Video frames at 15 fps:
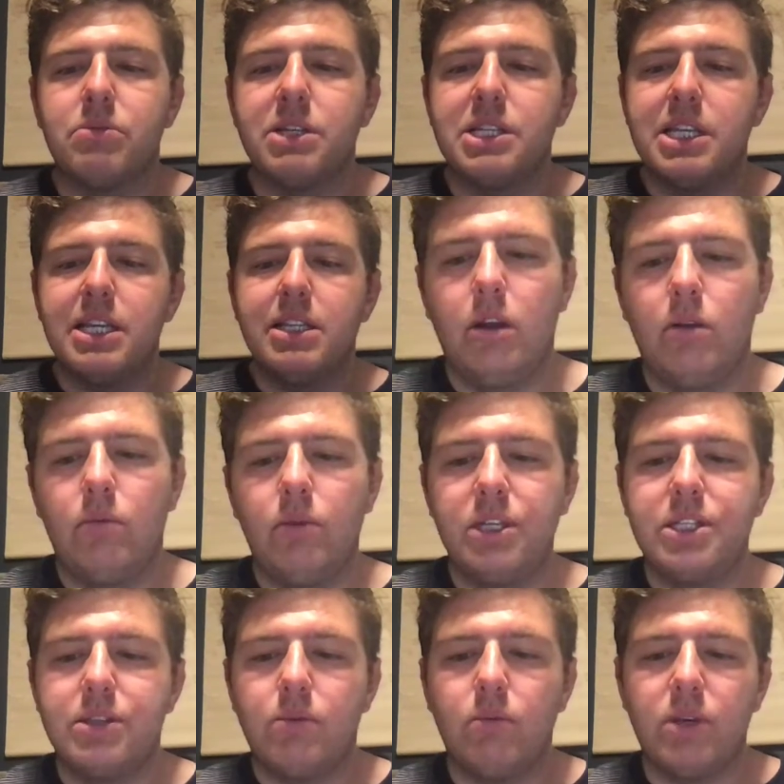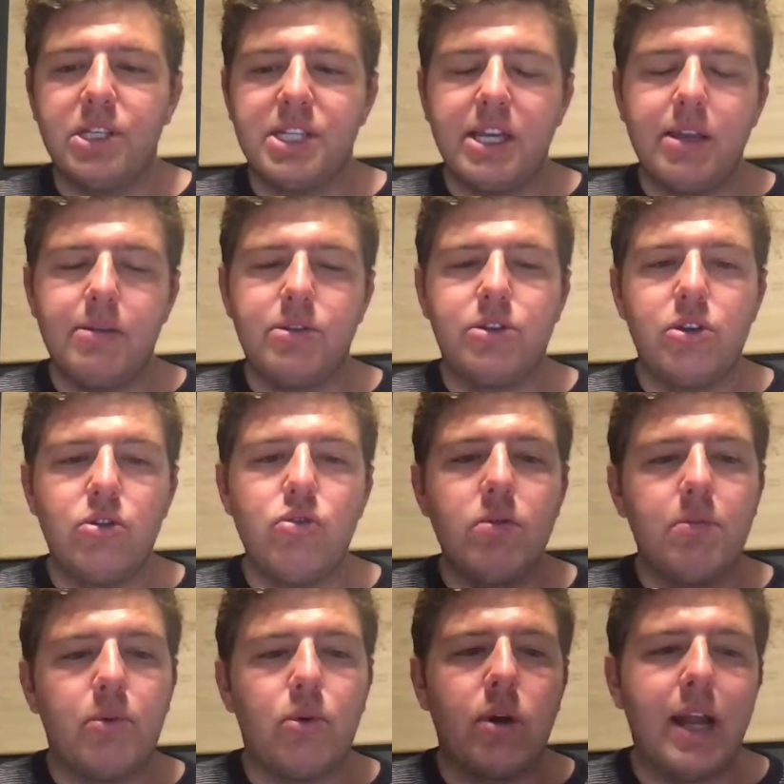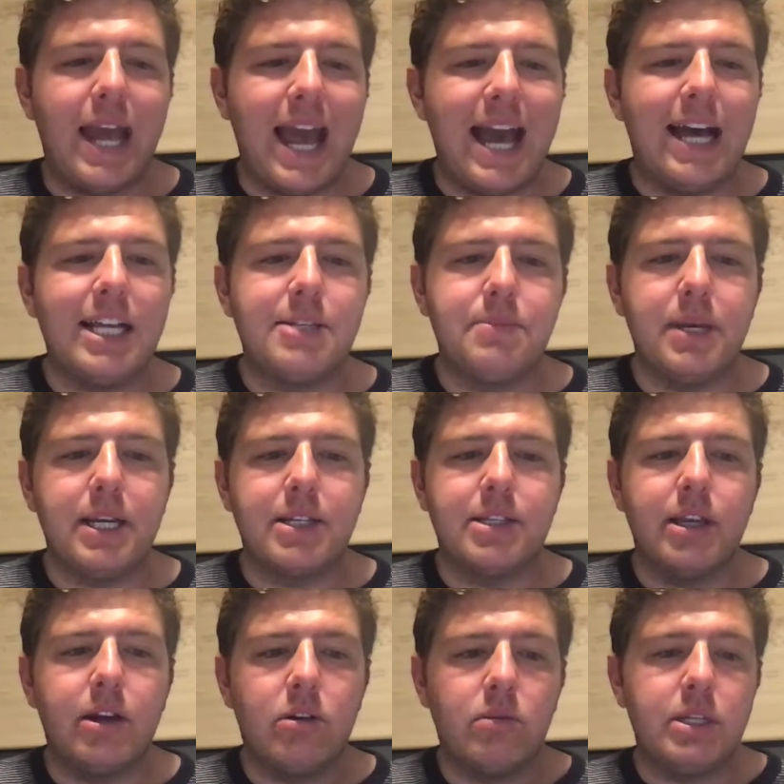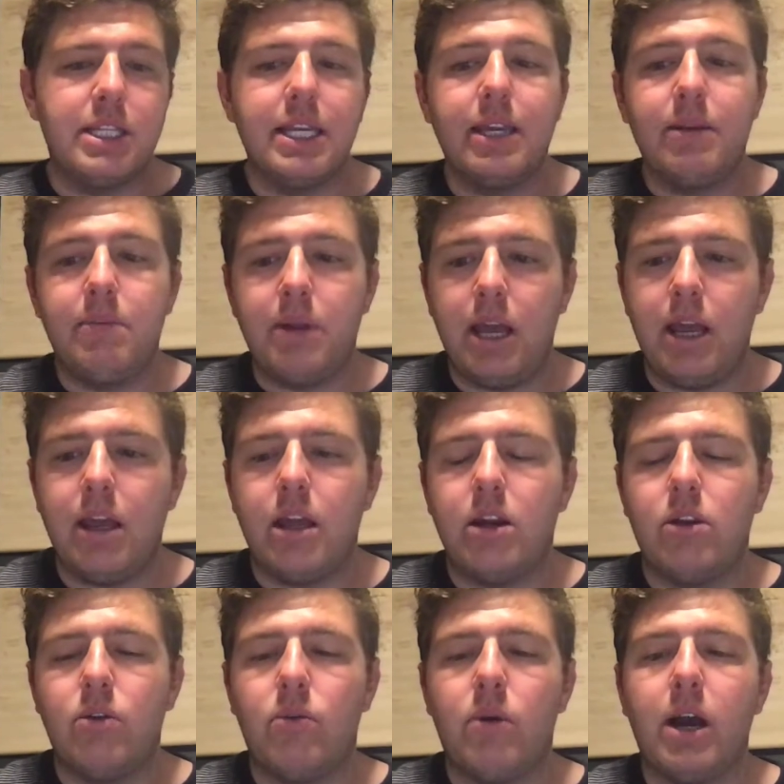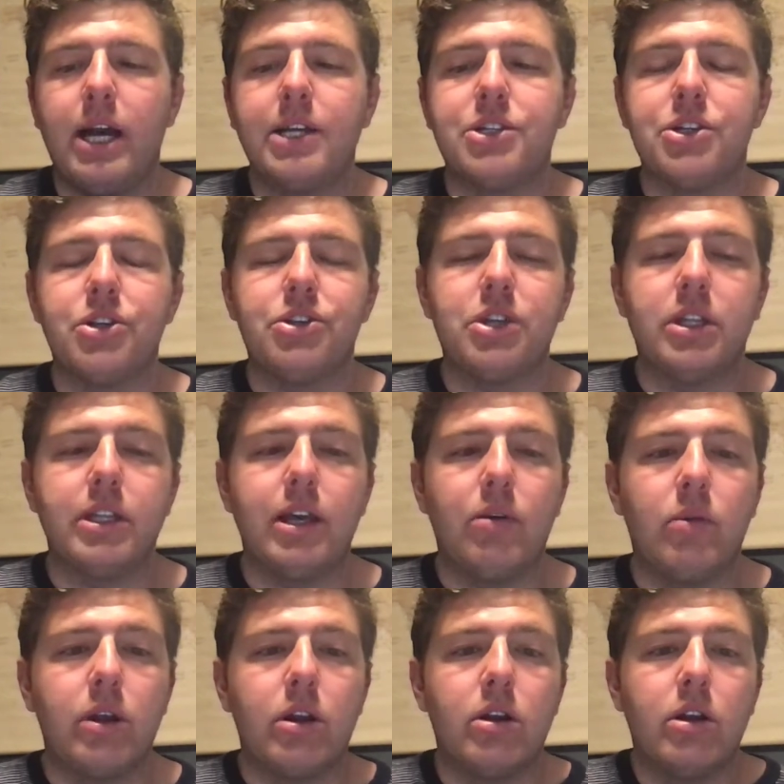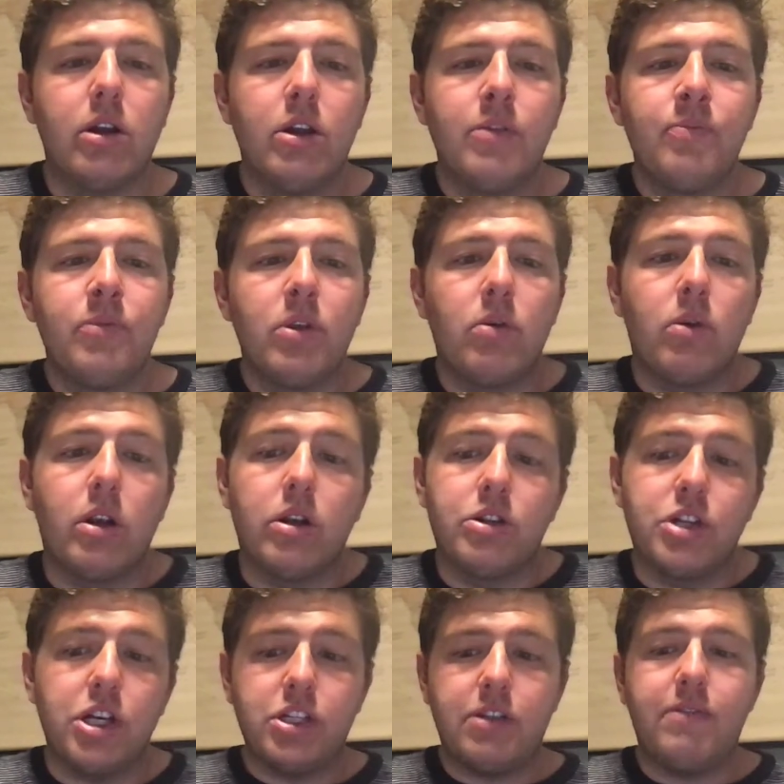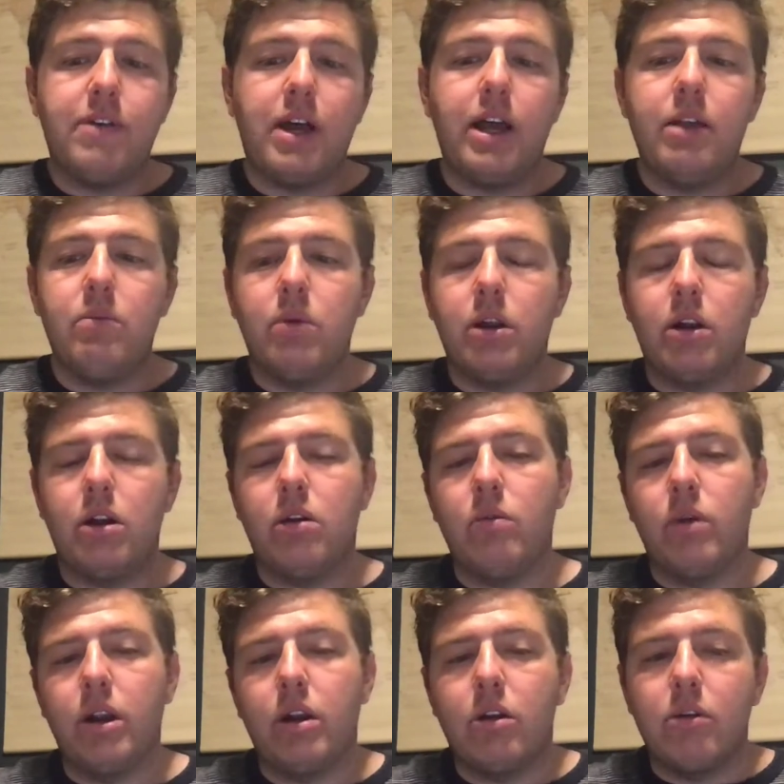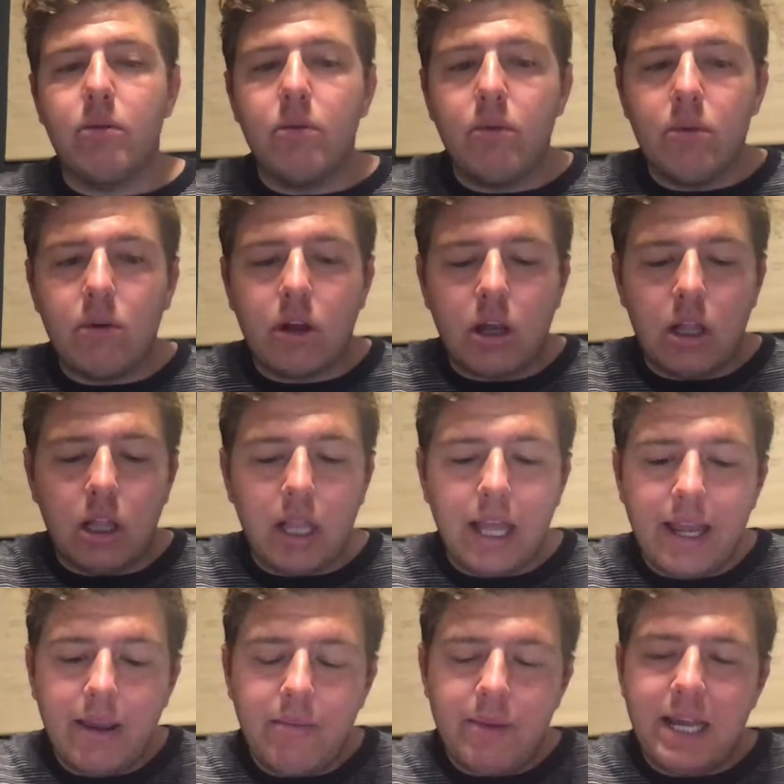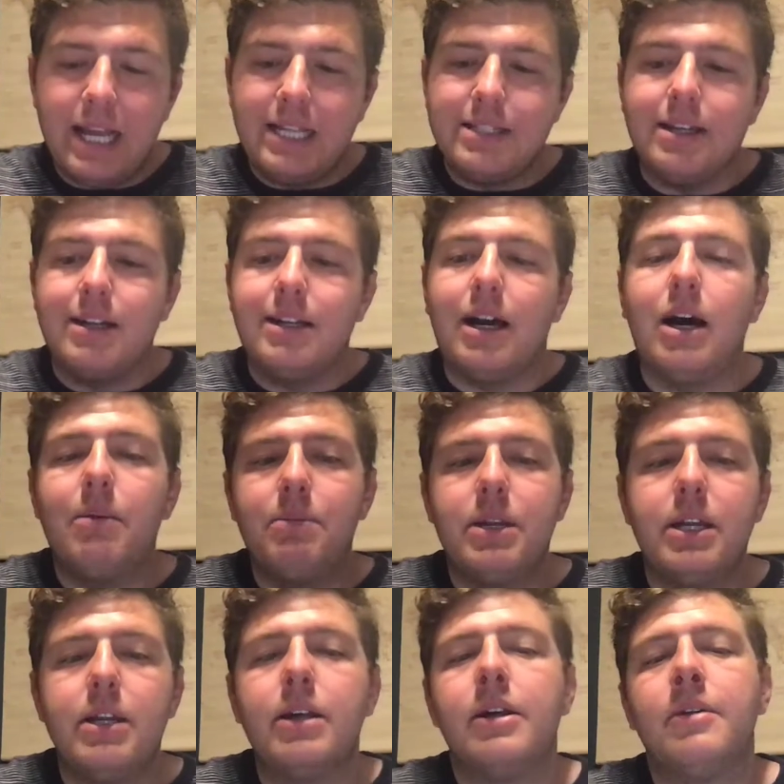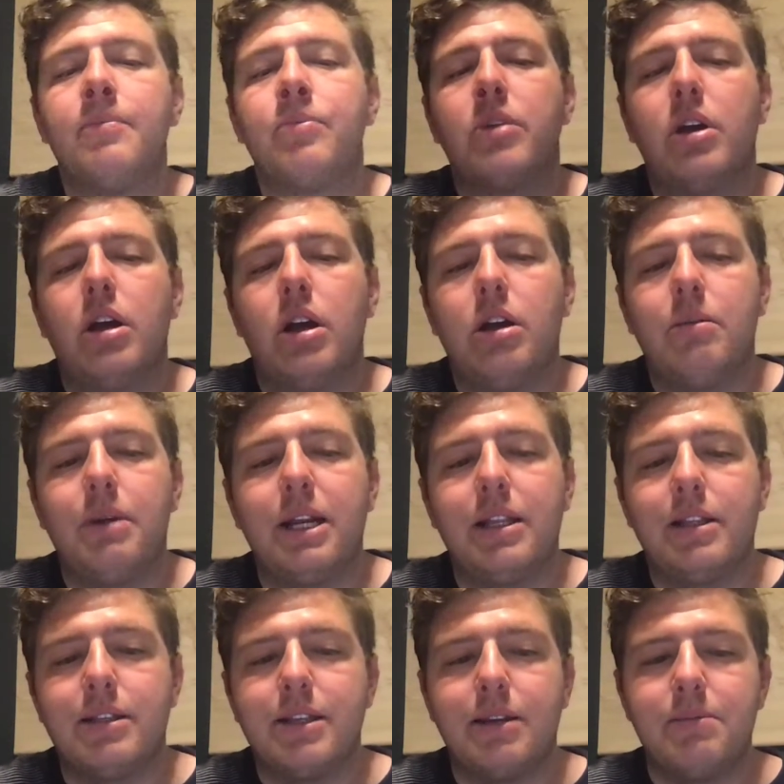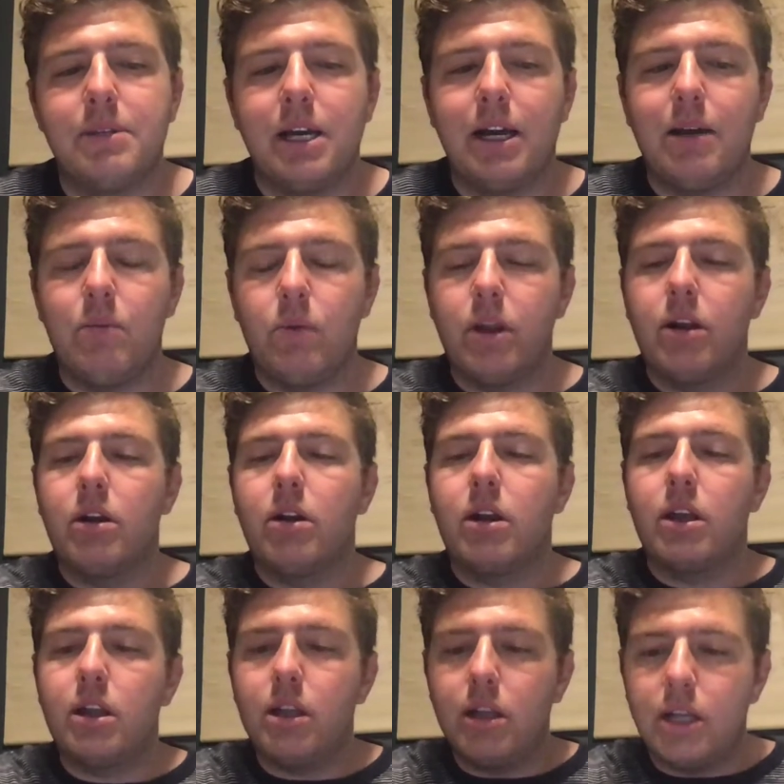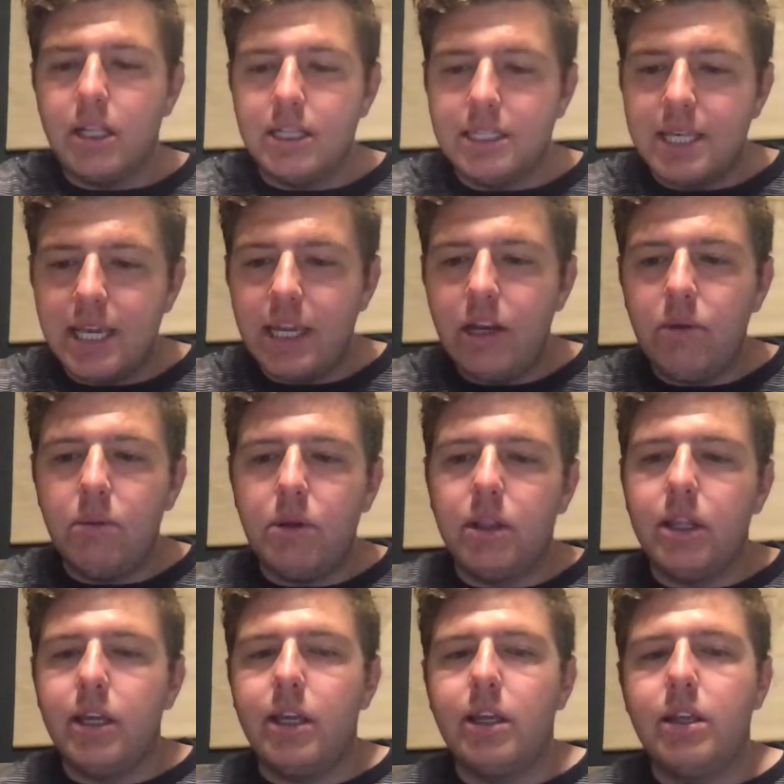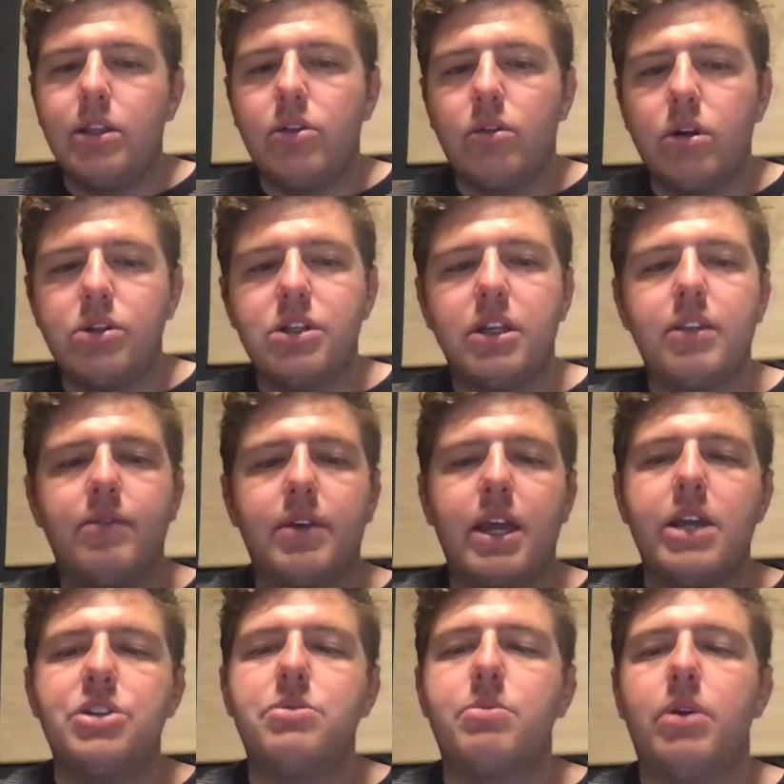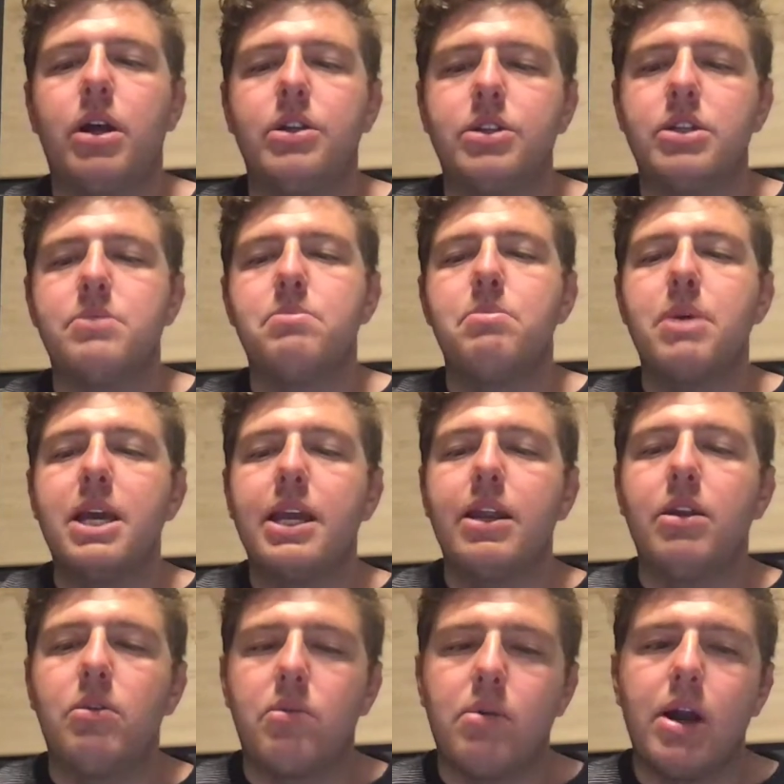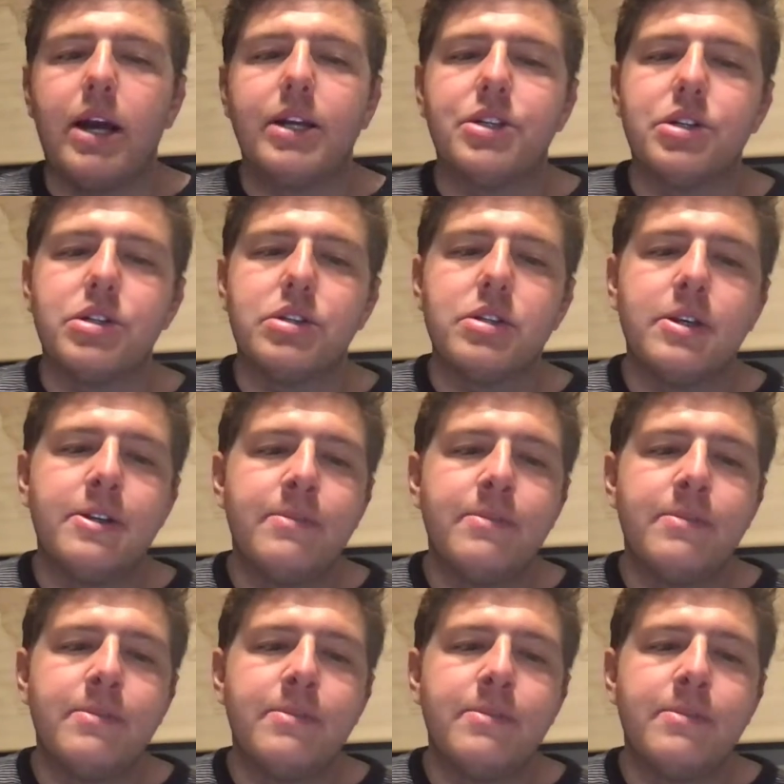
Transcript: We see we we see in two important aspects there: redeemed and righteous, in that we're we're justified, we are we are claimed as adopted, uh, but at the same time we are continually through our sanctification process made righteous,